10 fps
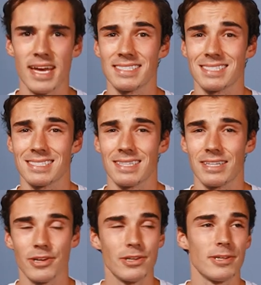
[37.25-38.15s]
and
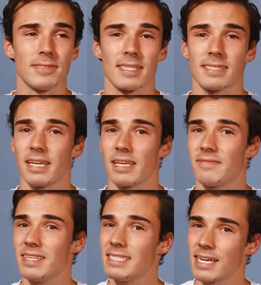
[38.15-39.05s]
the good news is that
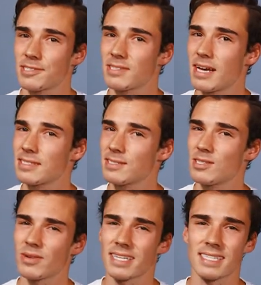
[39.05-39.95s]
if these exercises
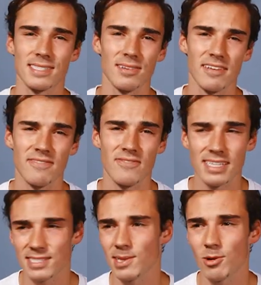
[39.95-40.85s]
don't necessarily
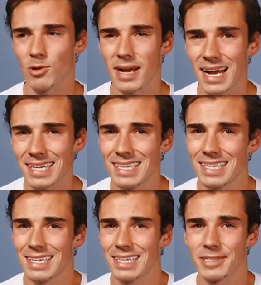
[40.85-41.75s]
fix your lower
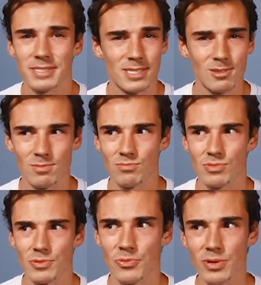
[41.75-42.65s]
back, they're still
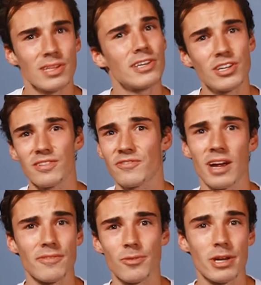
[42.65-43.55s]
really good for
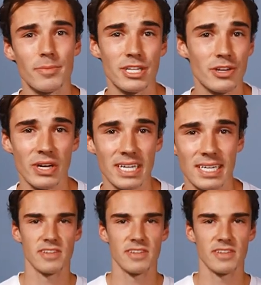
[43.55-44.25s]
everyone to be doing.